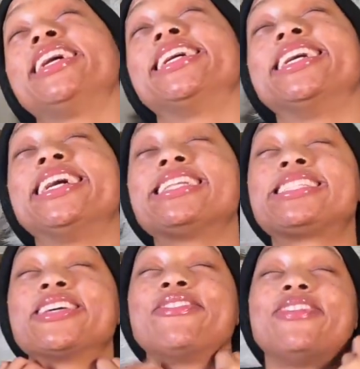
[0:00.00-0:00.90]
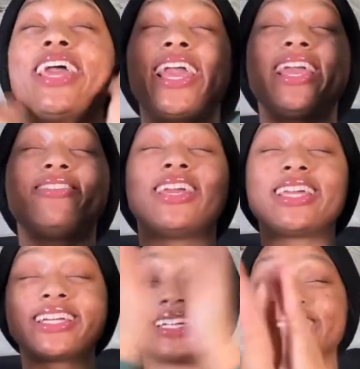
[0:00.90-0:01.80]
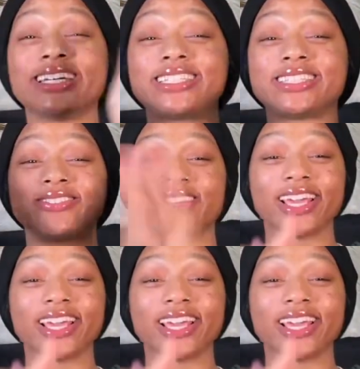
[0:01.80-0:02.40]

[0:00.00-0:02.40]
good to me, be good to